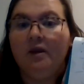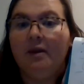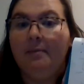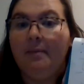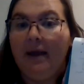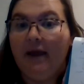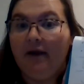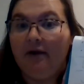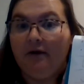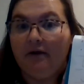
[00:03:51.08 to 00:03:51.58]

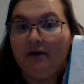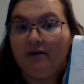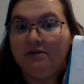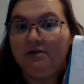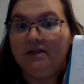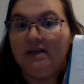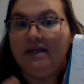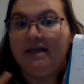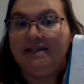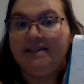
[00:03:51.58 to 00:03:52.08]

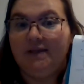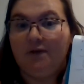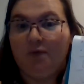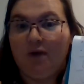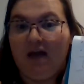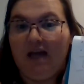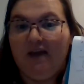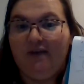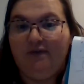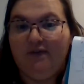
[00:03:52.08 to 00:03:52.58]
Parents, it's
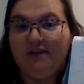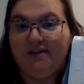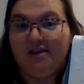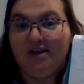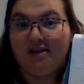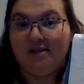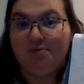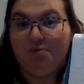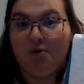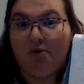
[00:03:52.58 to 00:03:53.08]
okay if it's
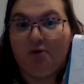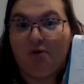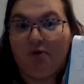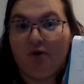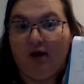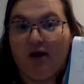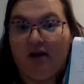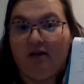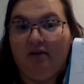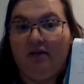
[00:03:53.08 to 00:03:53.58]
not spelled
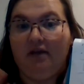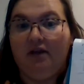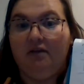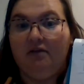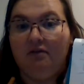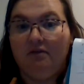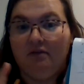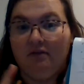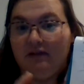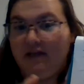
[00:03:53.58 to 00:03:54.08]
correctly.
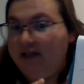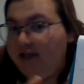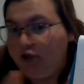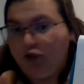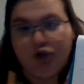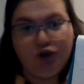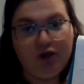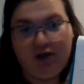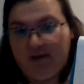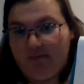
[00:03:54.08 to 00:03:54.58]
It
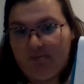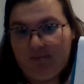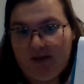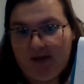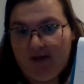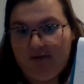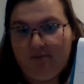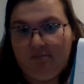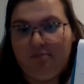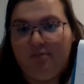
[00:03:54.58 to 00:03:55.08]
shouldn't
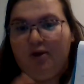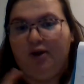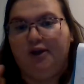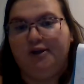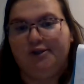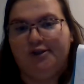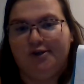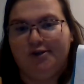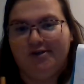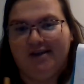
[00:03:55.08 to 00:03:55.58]
be
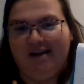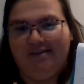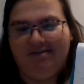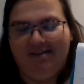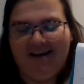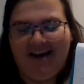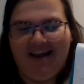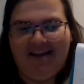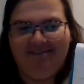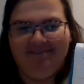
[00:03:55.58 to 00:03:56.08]
because they're
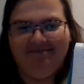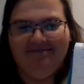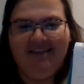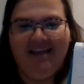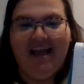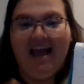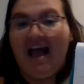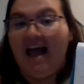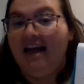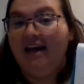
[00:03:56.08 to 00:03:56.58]
sounding out.
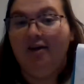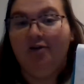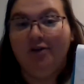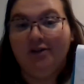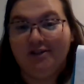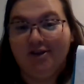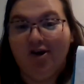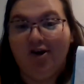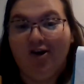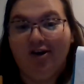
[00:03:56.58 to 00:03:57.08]
I know
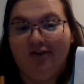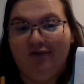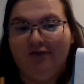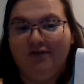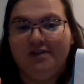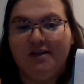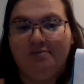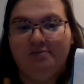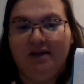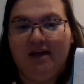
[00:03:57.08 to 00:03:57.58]
it's hard
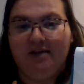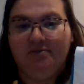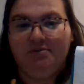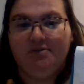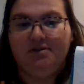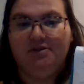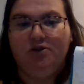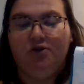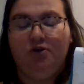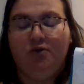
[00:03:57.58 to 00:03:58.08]

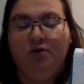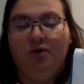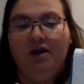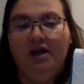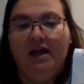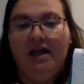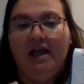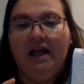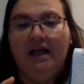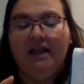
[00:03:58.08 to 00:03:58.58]
sometimes to
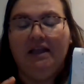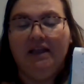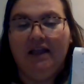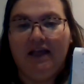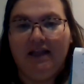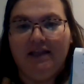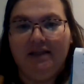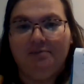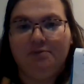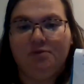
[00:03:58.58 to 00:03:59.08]

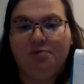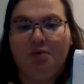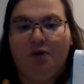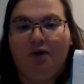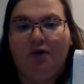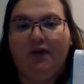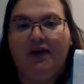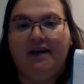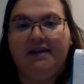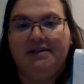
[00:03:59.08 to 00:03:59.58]
let them spell
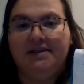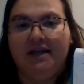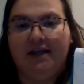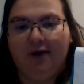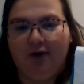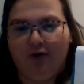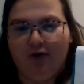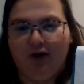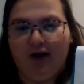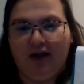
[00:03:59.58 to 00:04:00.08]
things
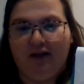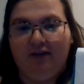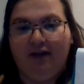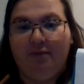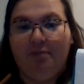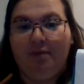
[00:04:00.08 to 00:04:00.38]
incorrectly,